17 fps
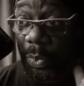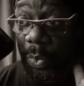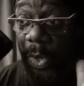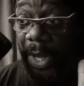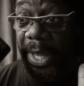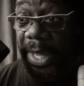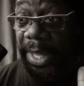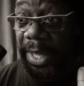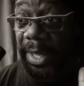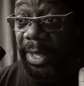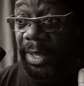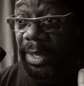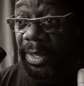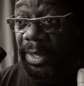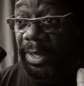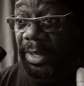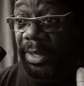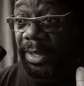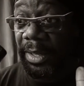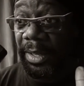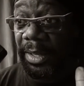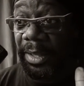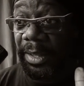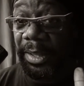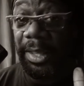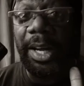way
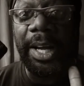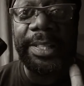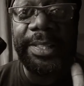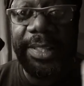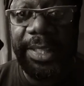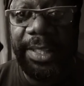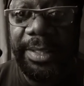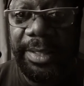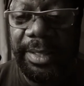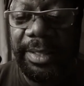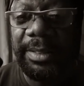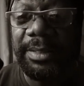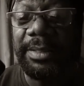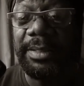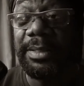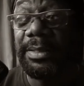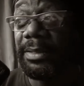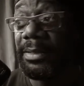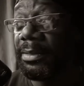that I see things.